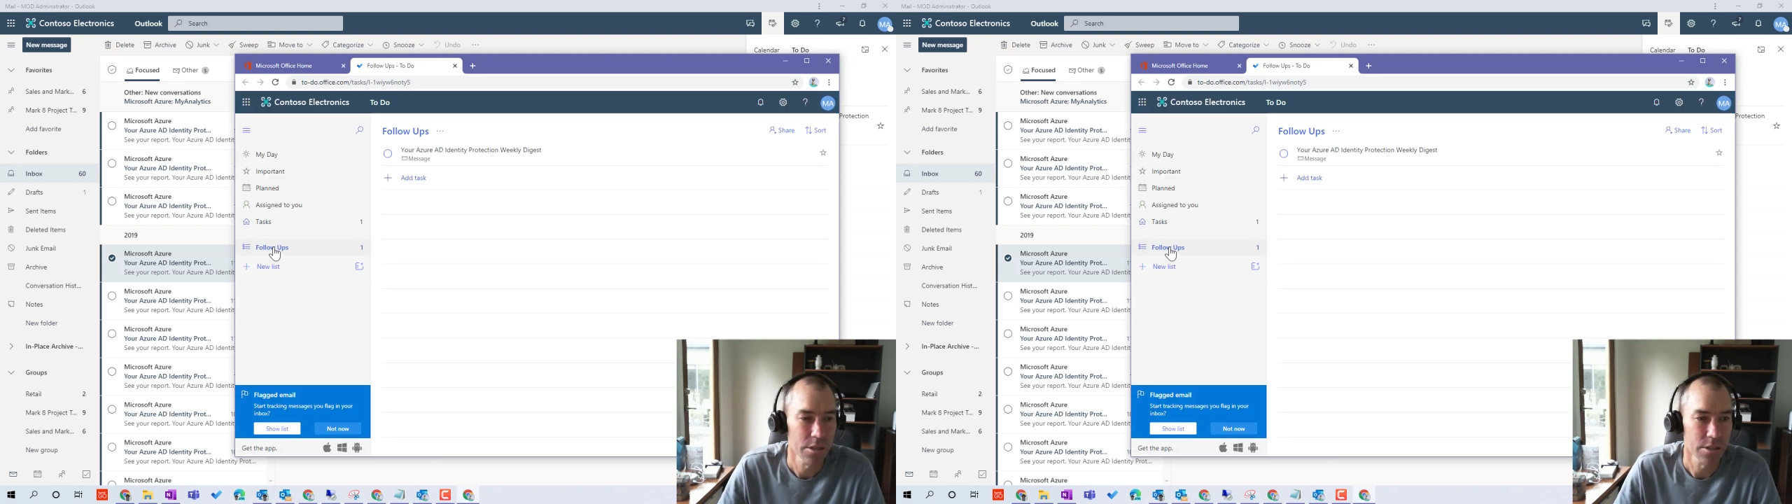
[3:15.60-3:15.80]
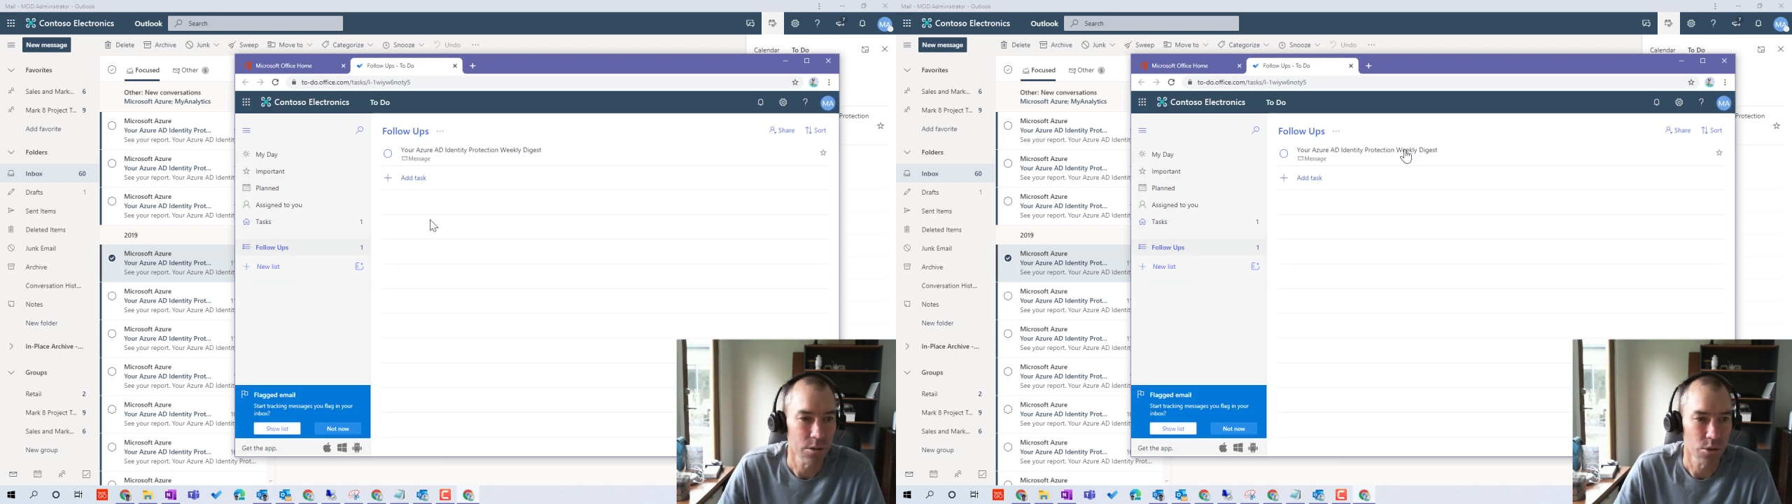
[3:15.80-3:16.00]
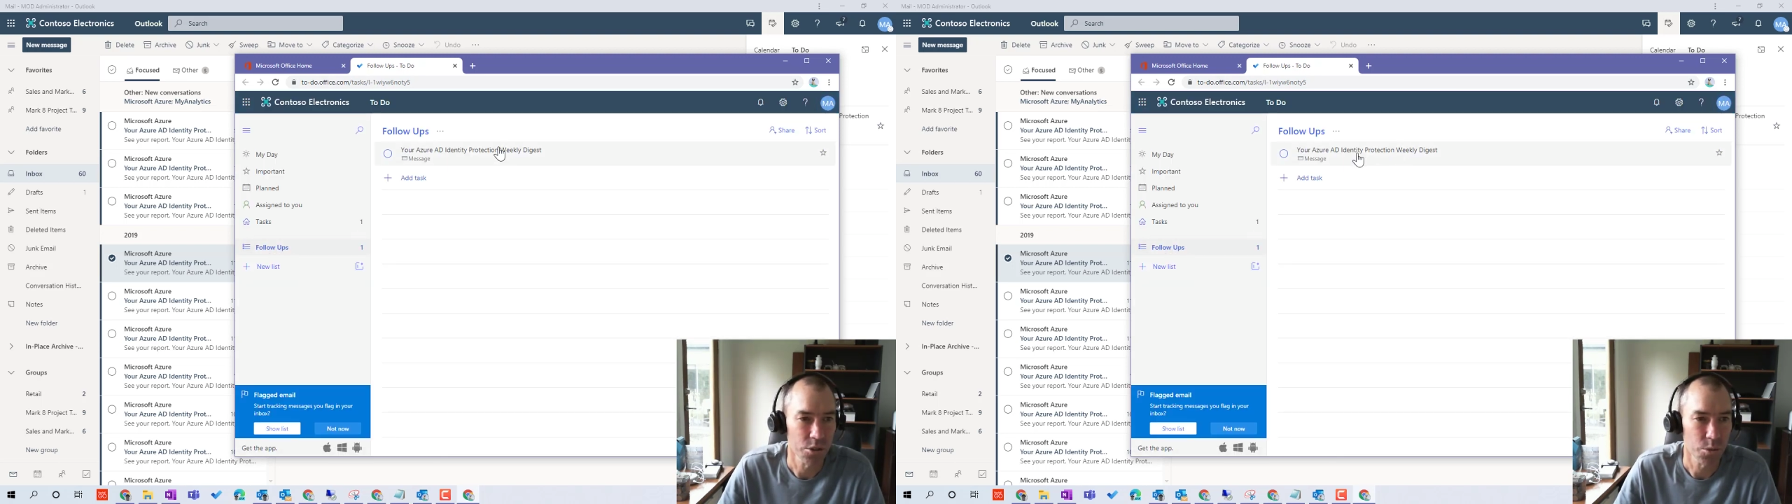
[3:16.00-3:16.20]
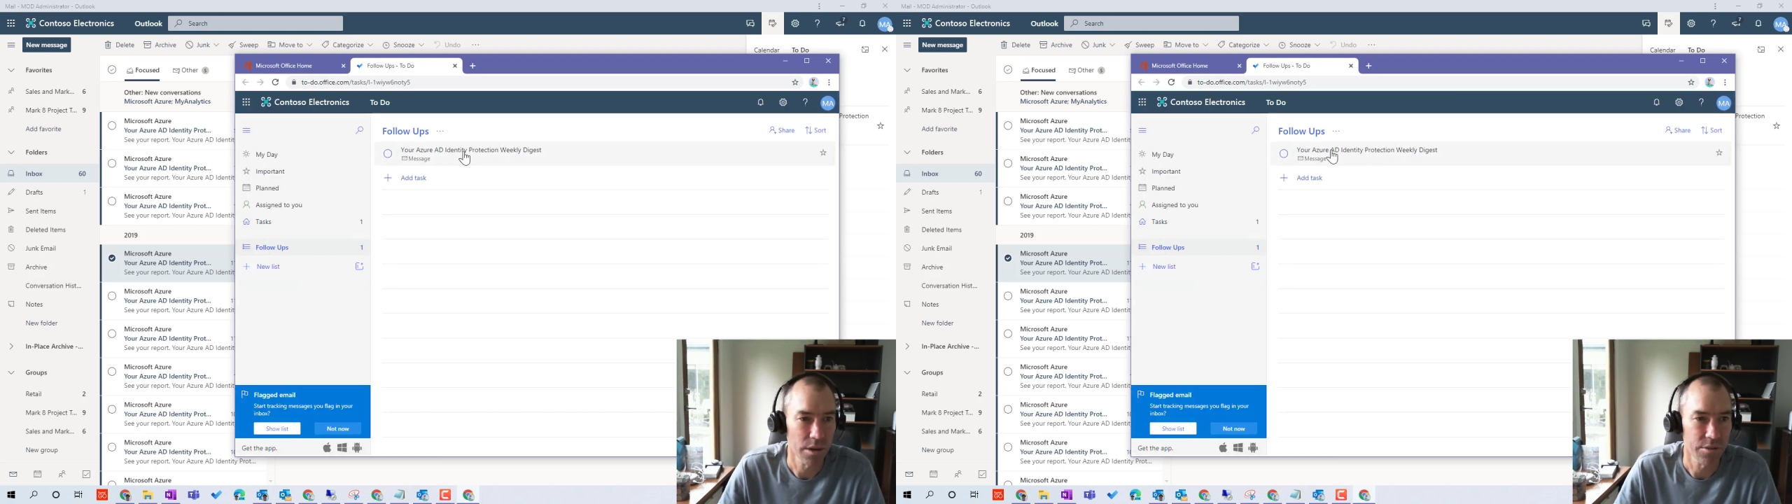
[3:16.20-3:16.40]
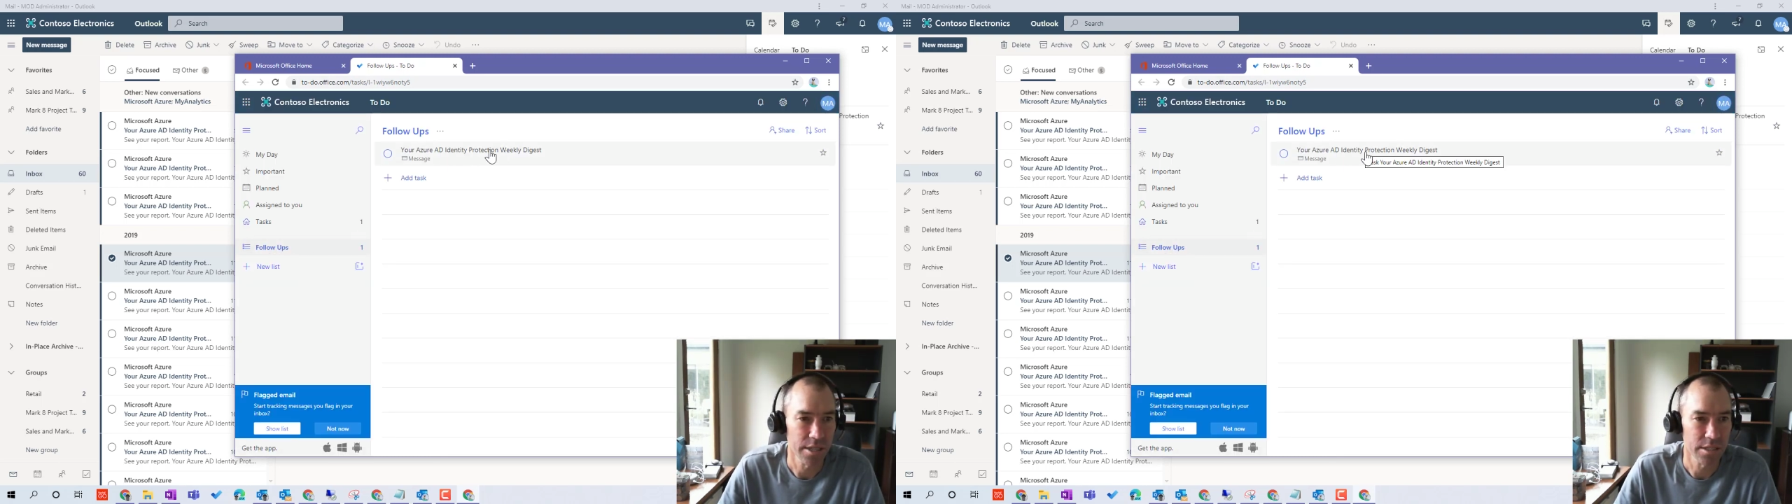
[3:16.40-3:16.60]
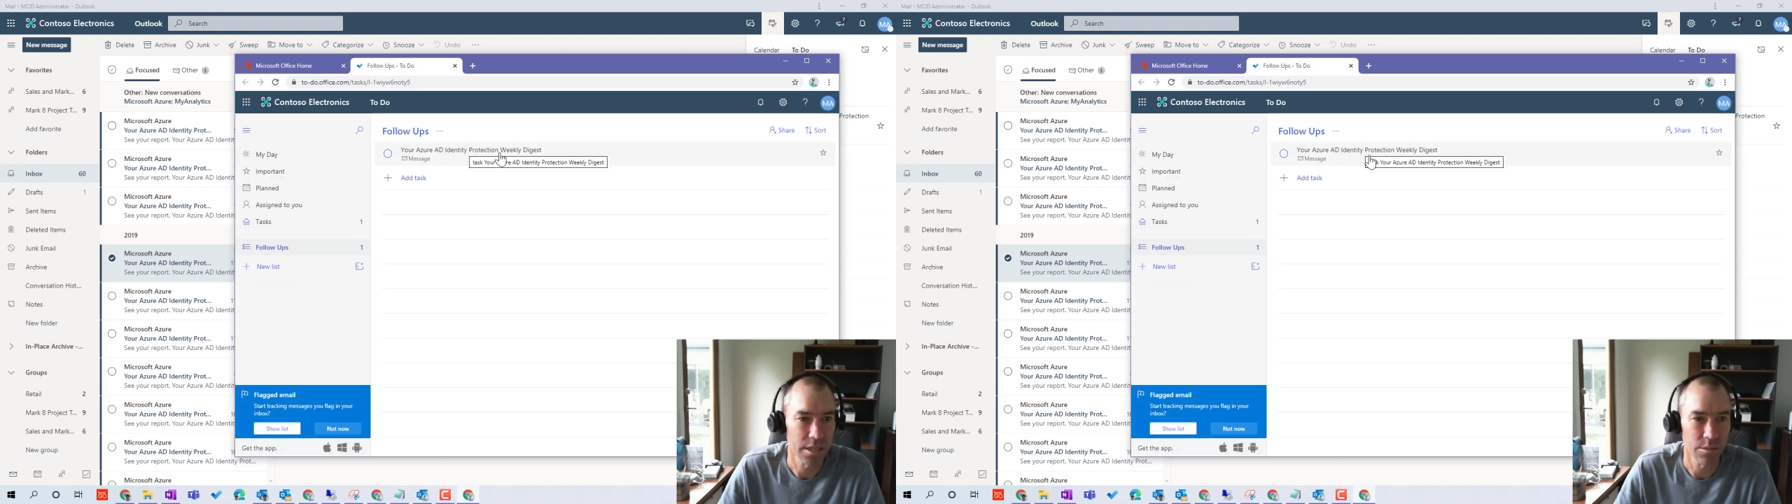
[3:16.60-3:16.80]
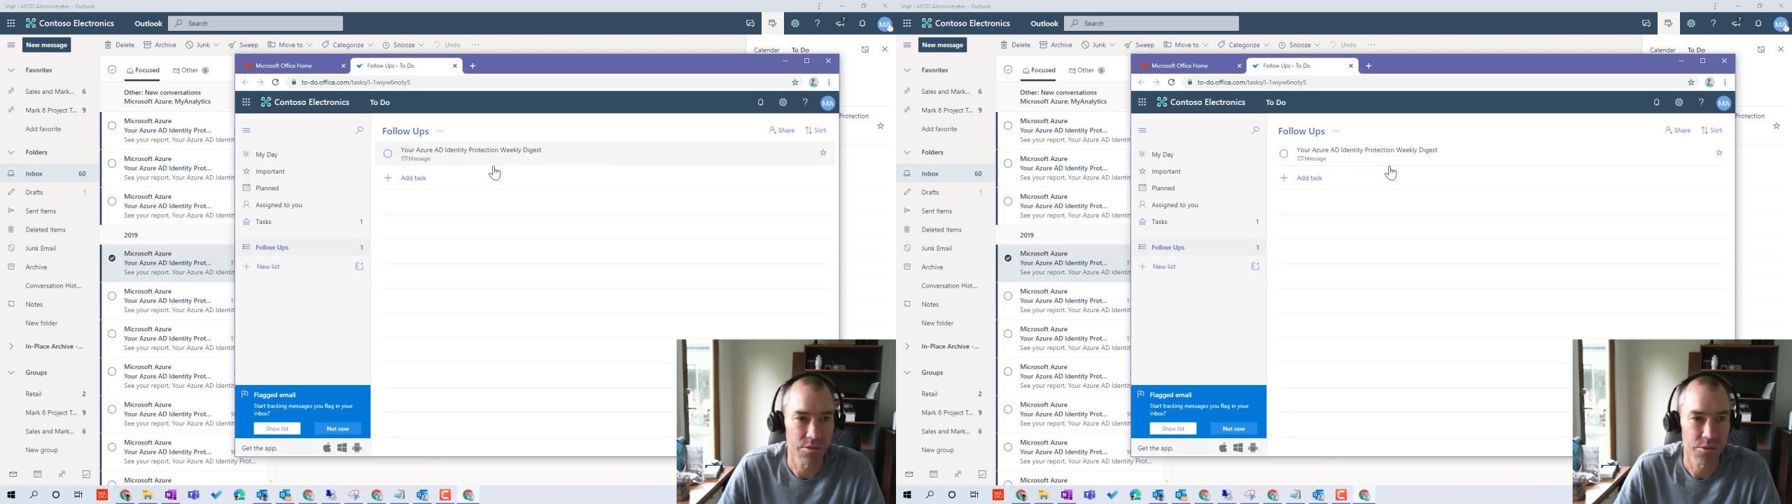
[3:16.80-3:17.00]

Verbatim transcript: So we'll just wait for that to come